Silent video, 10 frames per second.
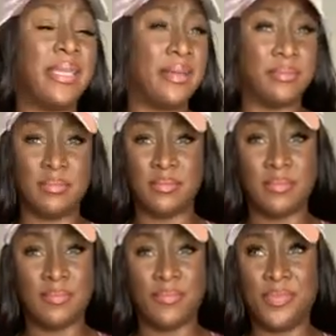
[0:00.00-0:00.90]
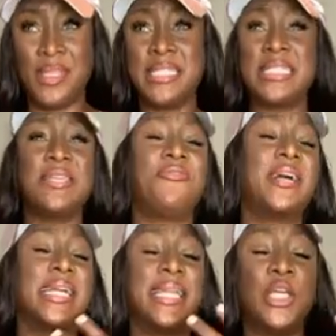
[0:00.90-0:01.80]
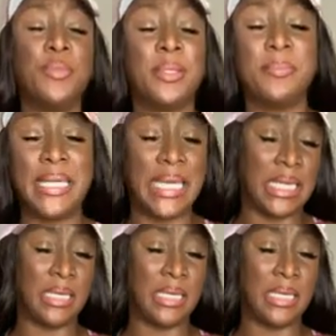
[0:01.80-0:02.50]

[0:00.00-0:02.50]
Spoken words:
them. This is a fucking human being.